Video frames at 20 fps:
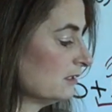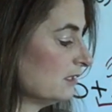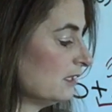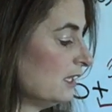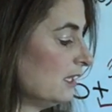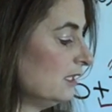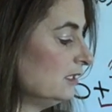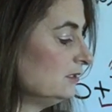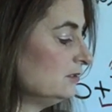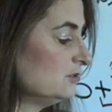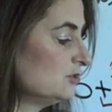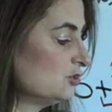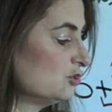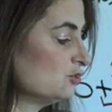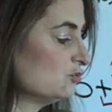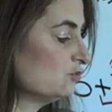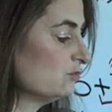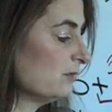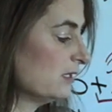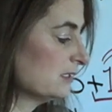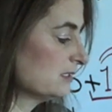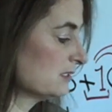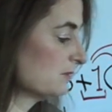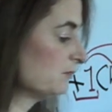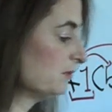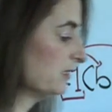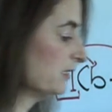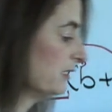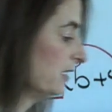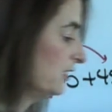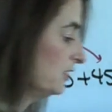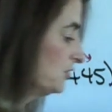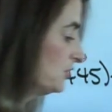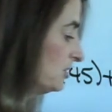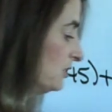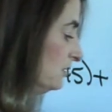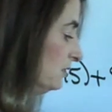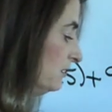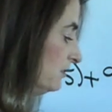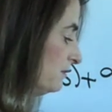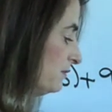undo multiplication.